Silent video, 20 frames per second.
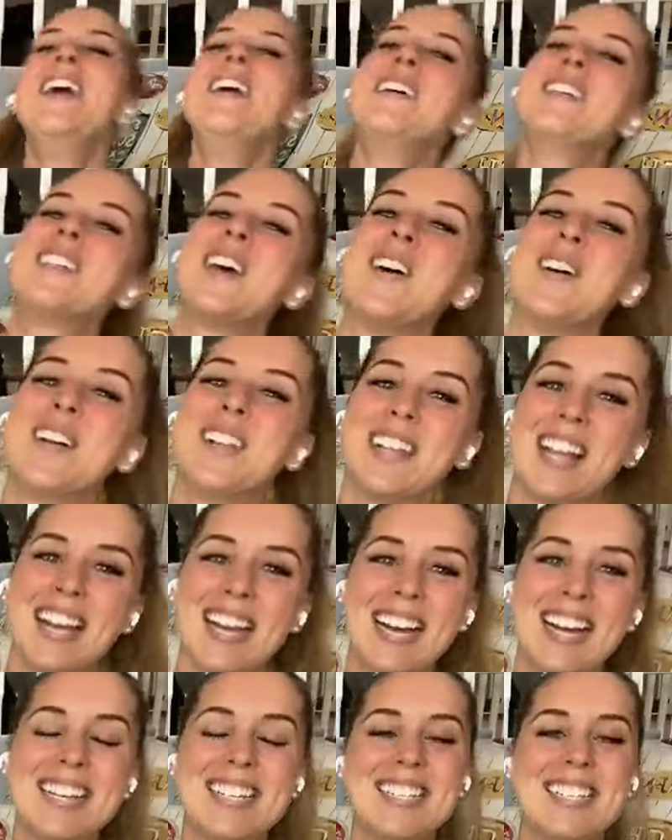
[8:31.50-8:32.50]
So
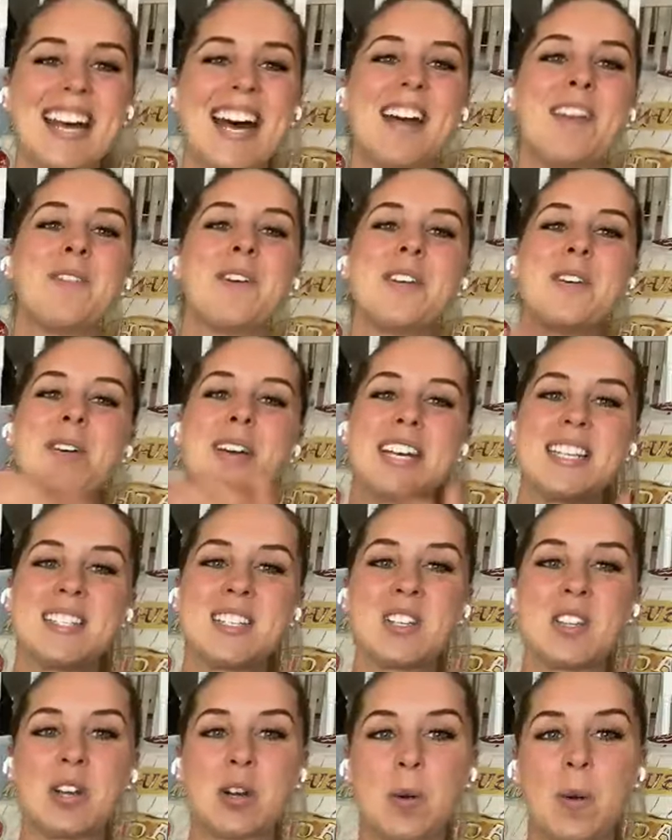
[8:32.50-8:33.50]
like I said, when you
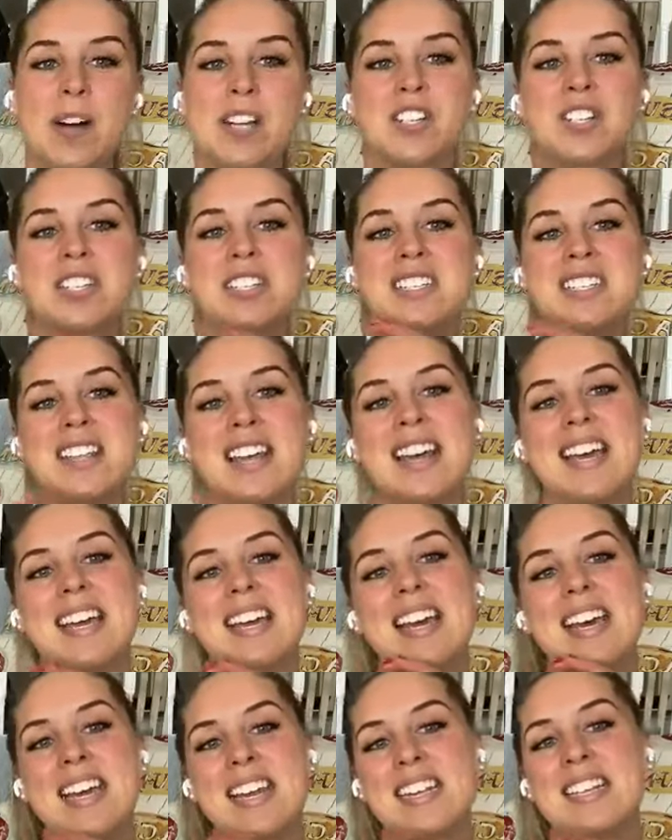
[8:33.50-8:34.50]
answer their questions, they
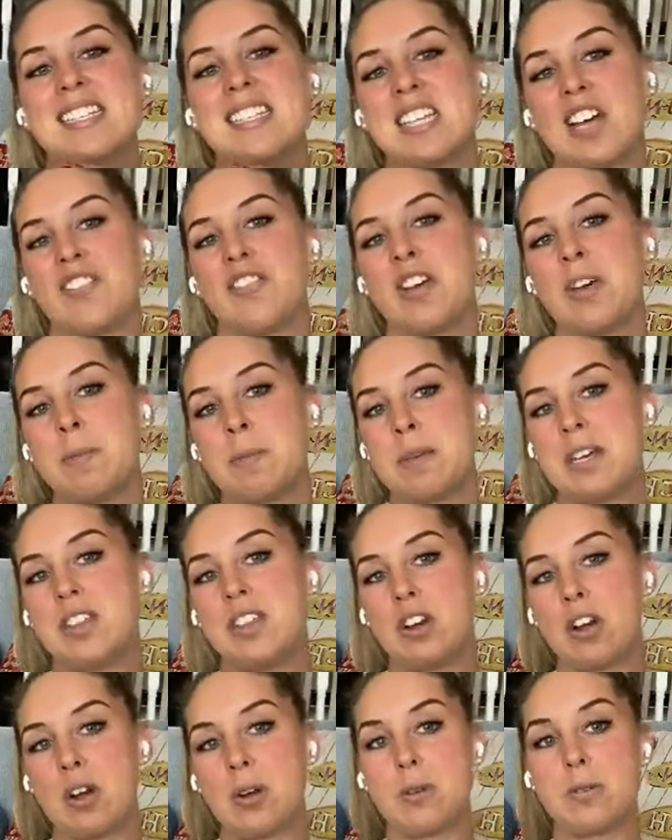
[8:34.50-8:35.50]
in itself can be
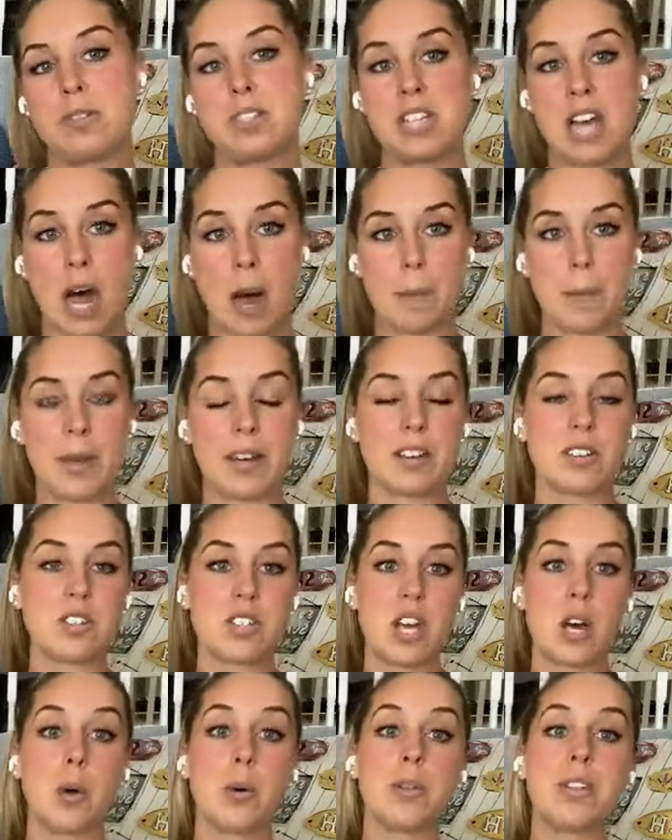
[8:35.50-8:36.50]
their own topic.
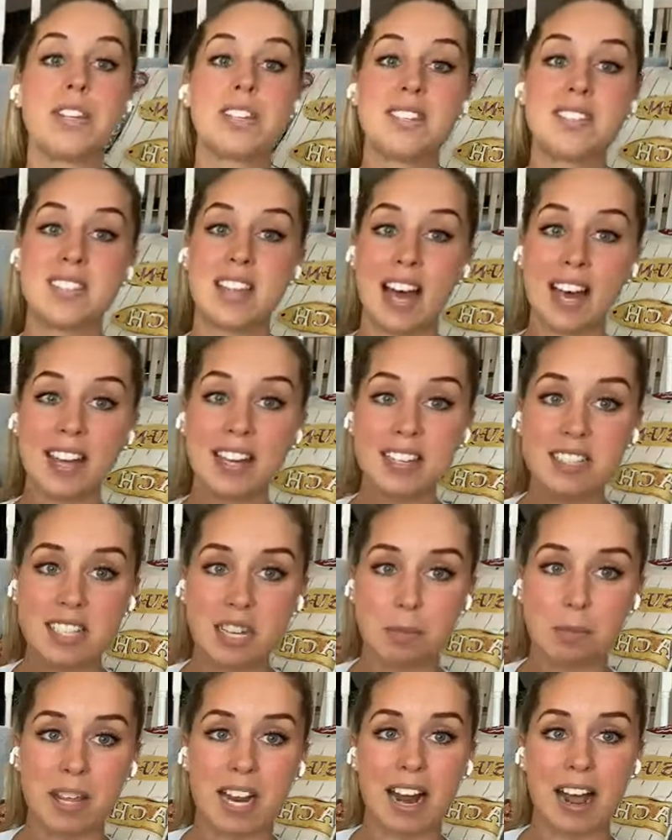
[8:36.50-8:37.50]
So the second
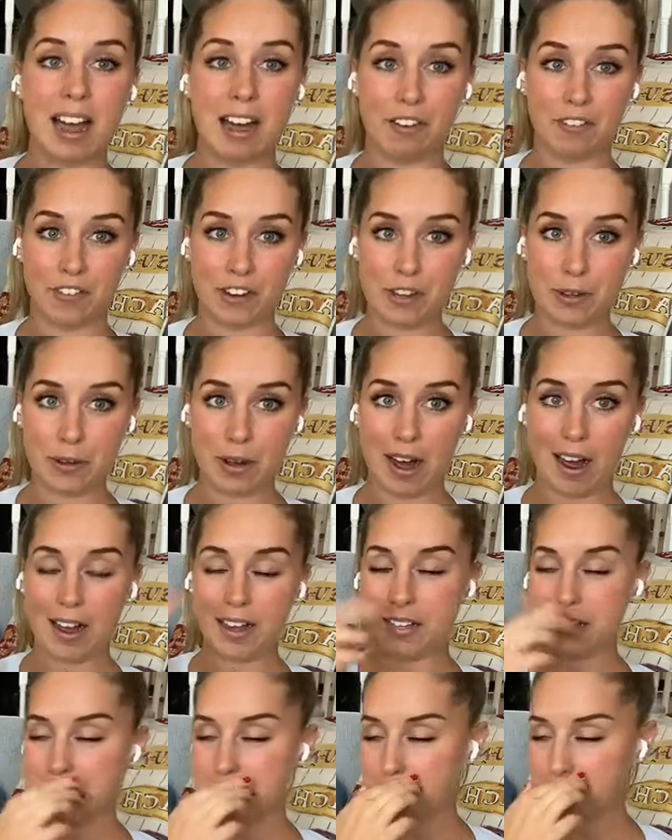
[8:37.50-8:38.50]
tip that I have for you
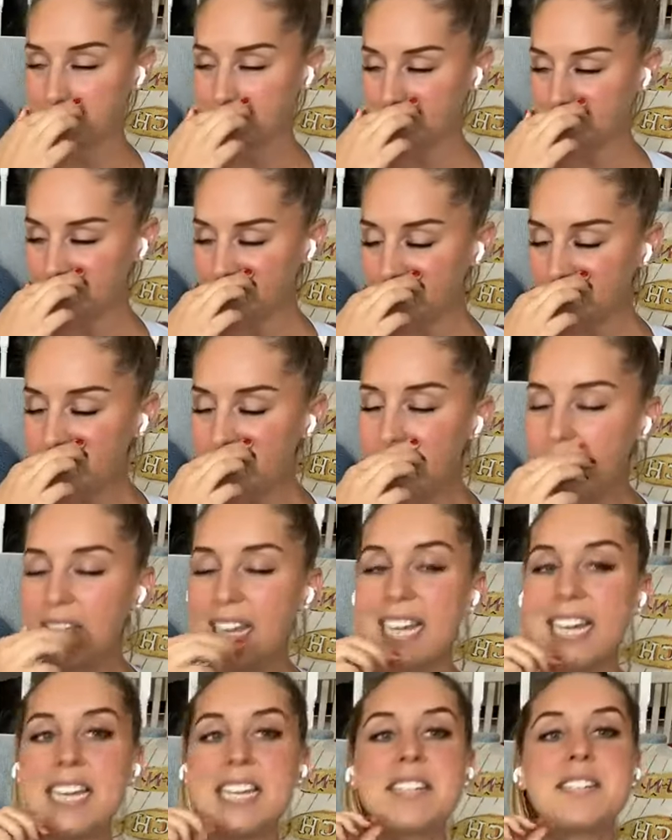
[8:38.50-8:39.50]
guys
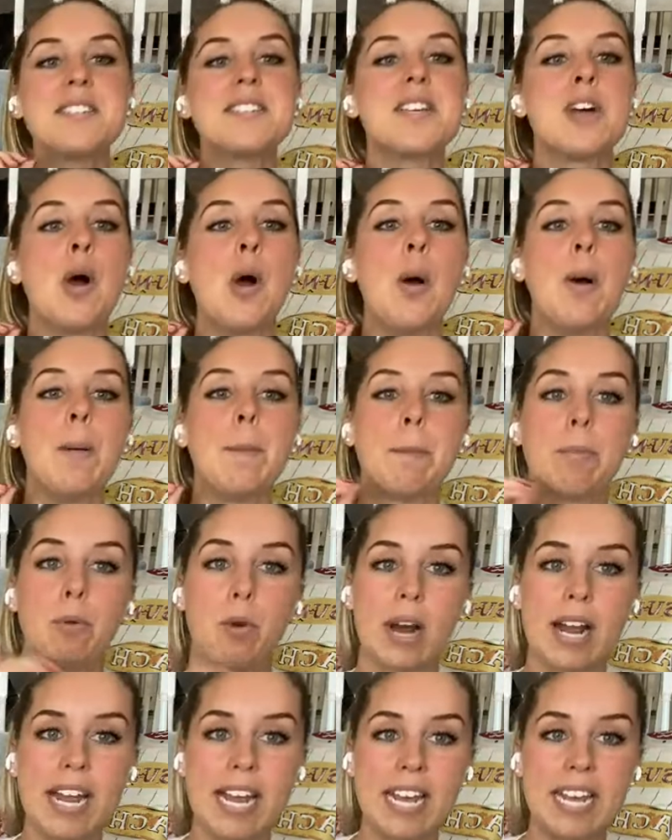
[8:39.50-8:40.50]
is
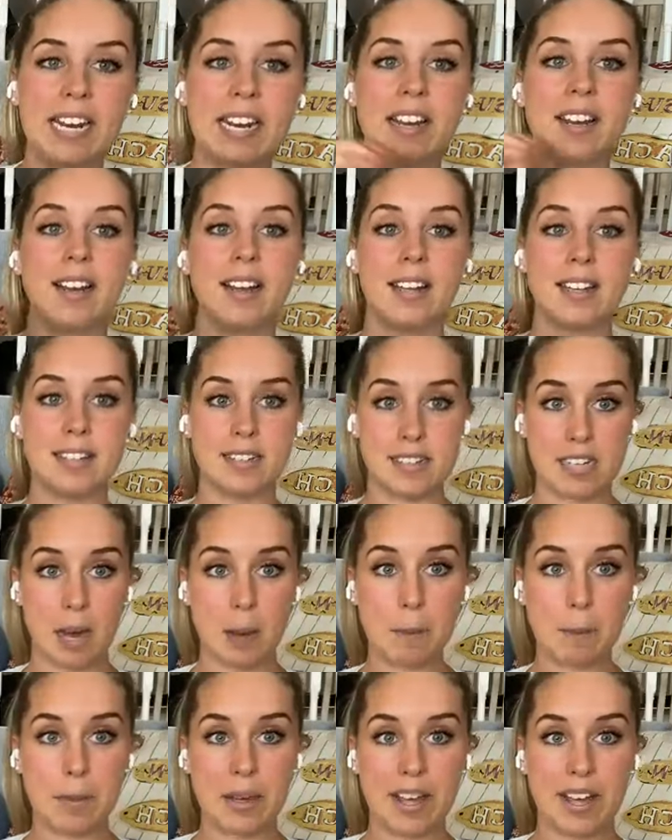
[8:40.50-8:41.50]
brain
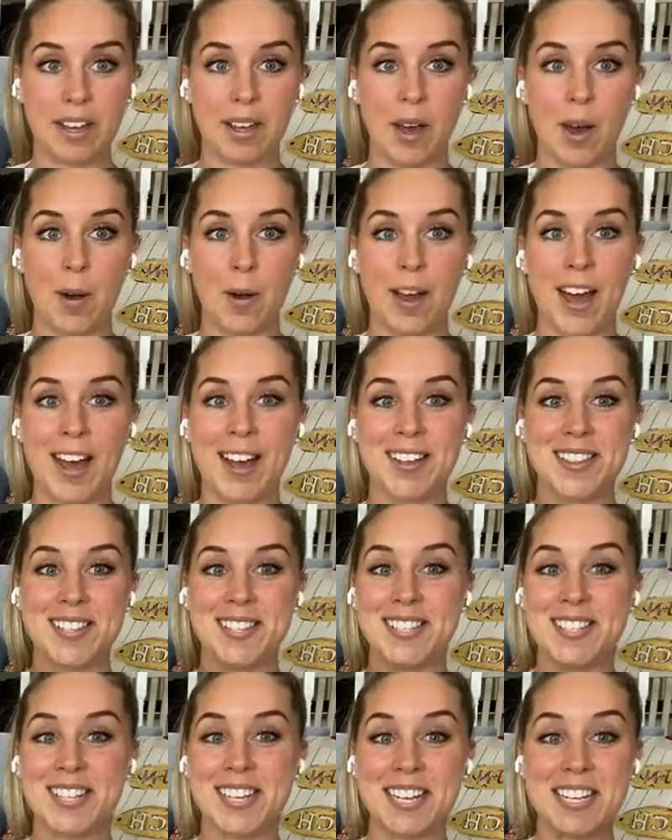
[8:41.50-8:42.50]
dumping, okay?
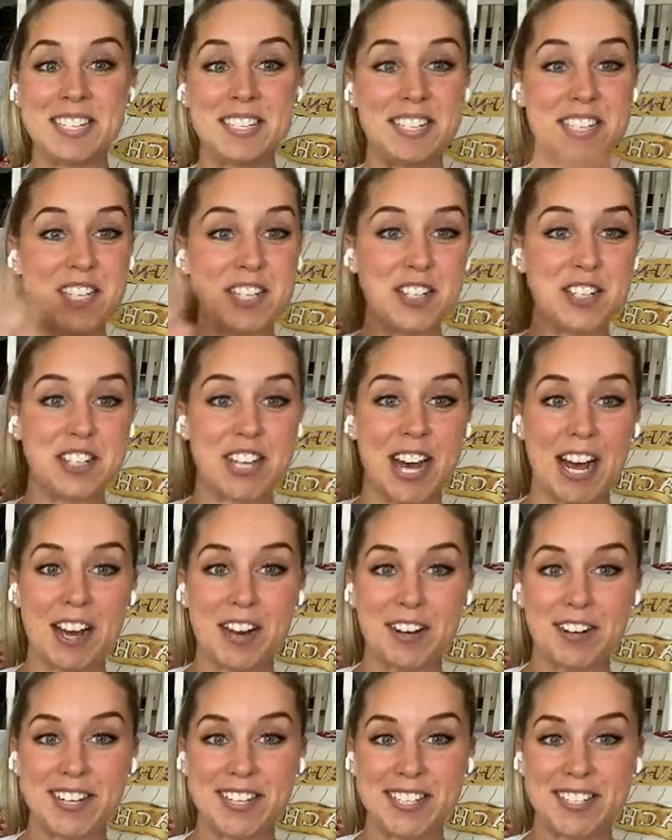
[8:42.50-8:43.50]
This is like a Dear
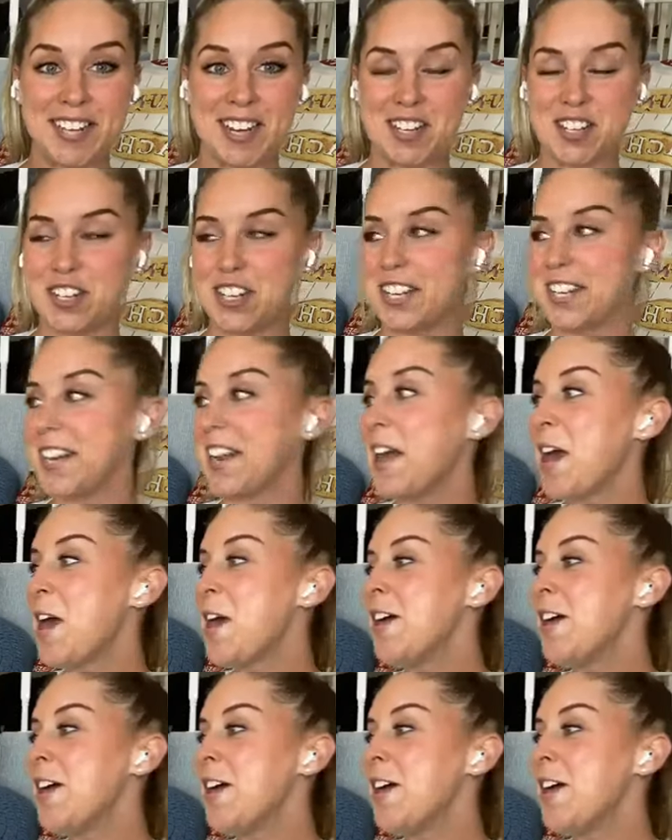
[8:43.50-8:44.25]
Diary session.